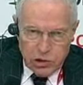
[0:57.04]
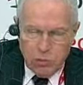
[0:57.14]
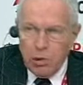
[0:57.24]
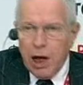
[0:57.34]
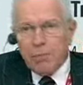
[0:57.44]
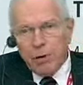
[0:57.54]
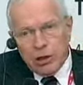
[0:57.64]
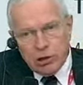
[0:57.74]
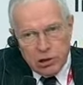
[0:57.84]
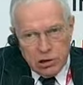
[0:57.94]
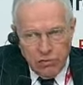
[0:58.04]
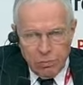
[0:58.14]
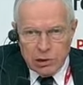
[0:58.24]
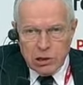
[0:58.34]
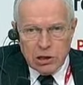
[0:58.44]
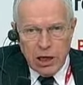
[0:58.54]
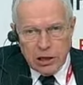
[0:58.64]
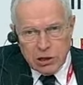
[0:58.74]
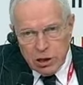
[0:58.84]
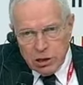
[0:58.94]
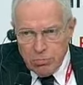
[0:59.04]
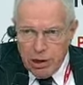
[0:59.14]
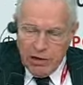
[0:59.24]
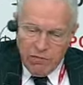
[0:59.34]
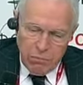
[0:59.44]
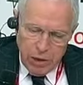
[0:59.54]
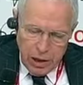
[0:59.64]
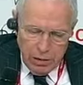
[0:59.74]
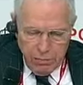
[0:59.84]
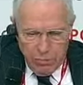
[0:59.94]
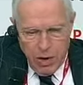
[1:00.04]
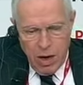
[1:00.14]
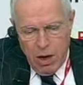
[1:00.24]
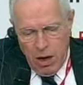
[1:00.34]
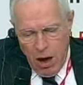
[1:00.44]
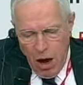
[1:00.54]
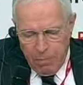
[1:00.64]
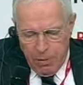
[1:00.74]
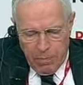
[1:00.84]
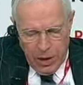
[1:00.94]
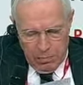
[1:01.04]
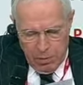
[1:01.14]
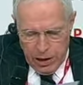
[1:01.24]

Supply prices for business assets might even be up a bit,